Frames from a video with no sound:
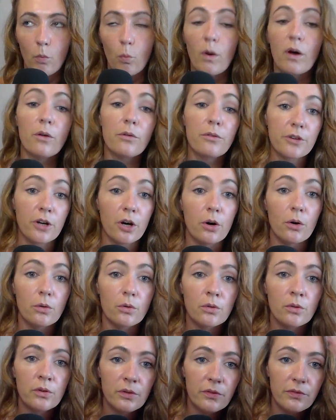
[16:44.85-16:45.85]
wealth
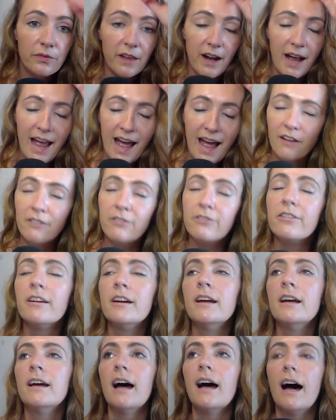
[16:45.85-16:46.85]
goal that I have
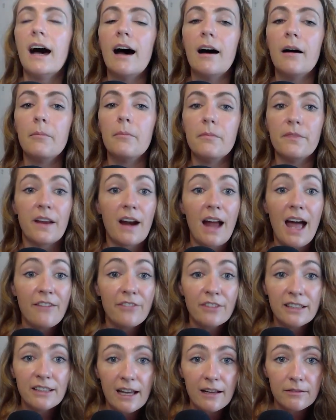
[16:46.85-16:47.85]
that I
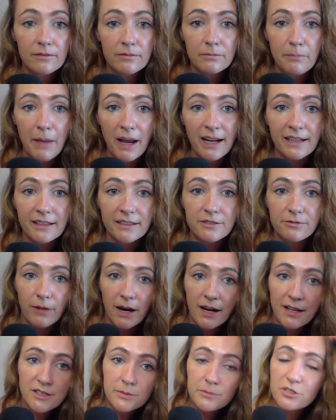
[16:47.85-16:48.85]
haven't yet made,
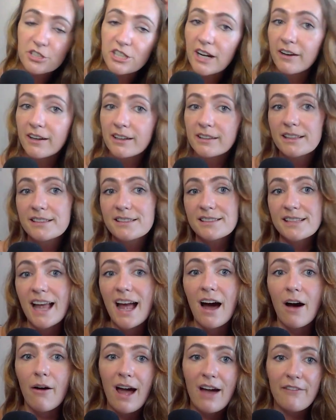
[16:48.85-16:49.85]
right? So I'm sharing this
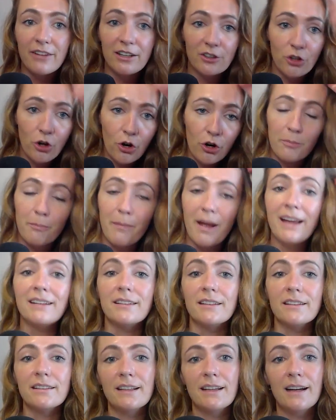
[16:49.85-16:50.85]
now, having not made
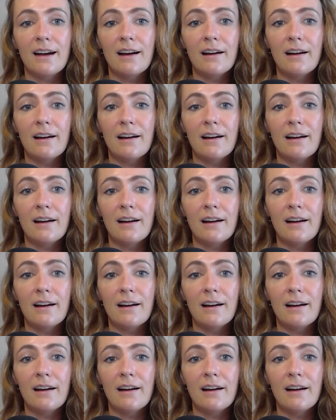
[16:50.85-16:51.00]
it